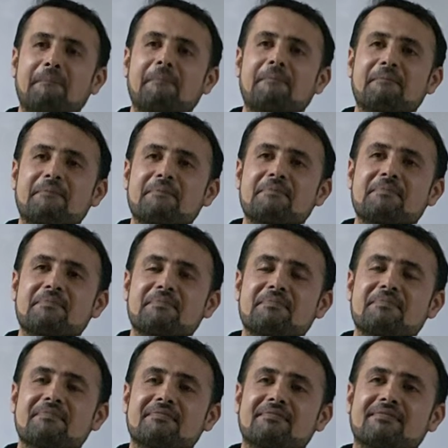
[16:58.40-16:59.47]
And
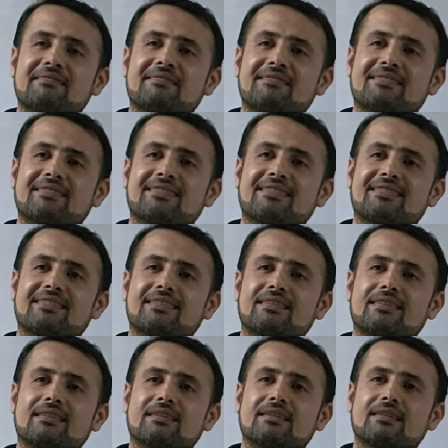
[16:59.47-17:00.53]
in
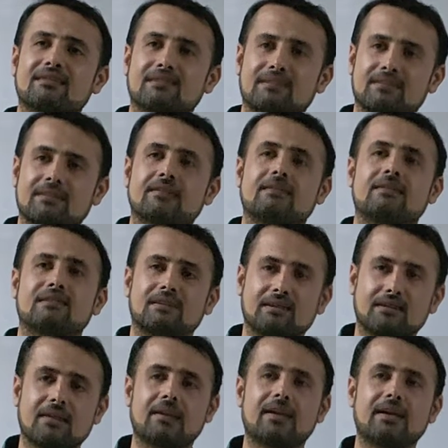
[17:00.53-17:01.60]

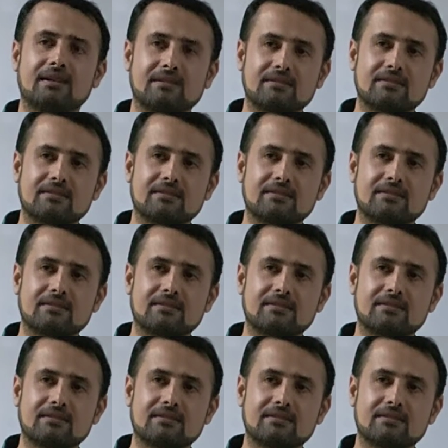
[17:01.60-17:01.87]
this